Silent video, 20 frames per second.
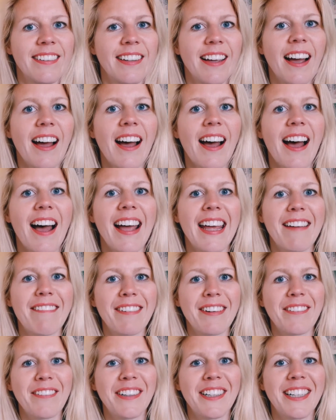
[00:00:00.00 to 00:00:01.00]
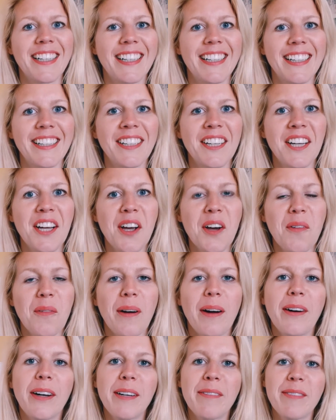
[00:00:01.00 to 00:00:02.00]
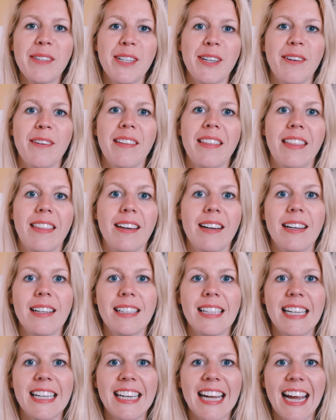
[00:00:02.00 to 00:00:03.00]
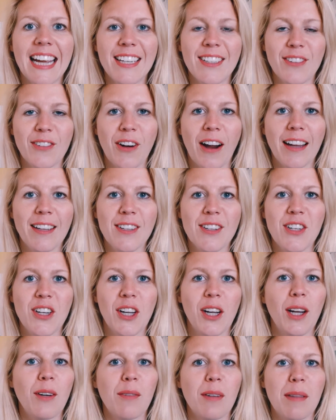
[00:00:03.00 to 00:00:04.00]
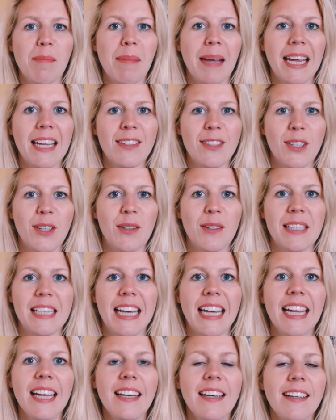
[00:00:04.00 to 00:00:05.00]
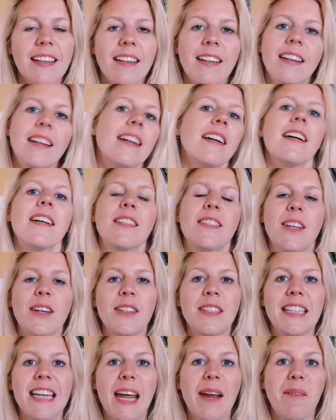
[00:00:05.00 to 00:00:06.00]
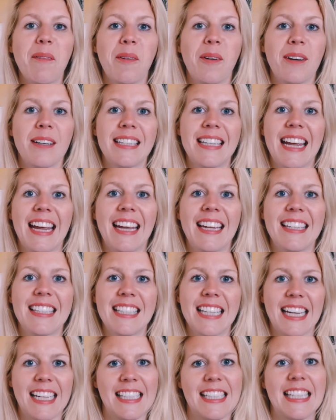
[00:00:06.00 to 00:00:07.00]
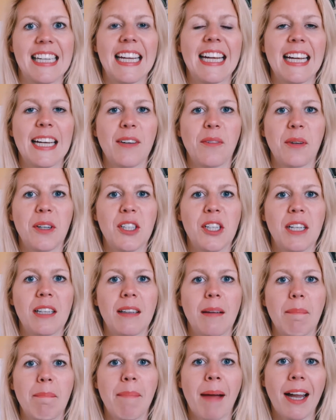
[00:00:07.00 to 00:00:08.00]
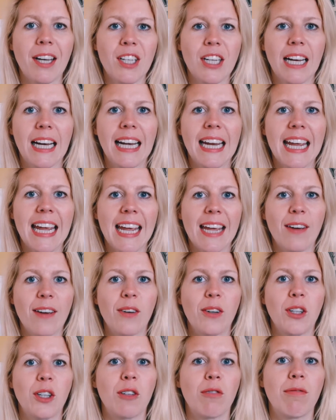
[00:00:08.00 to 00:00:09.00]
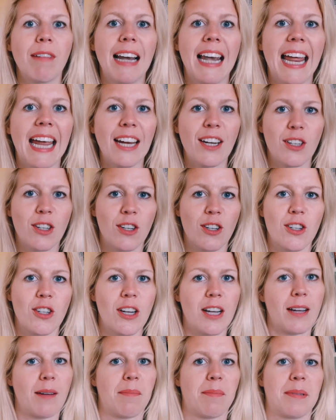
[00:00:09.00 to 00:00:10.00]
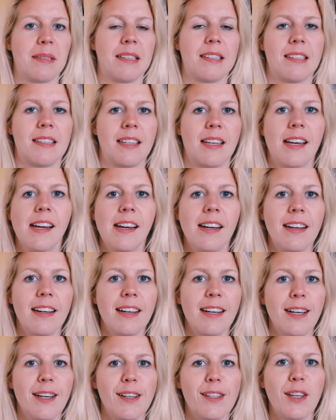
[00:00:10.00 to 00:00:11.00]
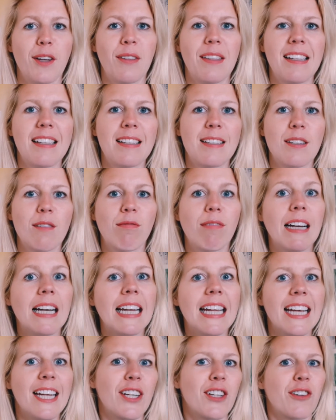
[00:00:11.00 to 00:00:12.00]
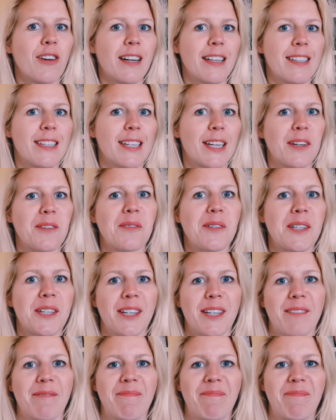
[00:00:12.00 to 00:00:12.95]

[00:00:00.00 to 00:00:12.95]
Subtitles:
Hi everyone, welcome to 30 Days of Gratitude with me, Susie. So today we're on day 16, which is magically heal your relationships. So this is a really interesting one.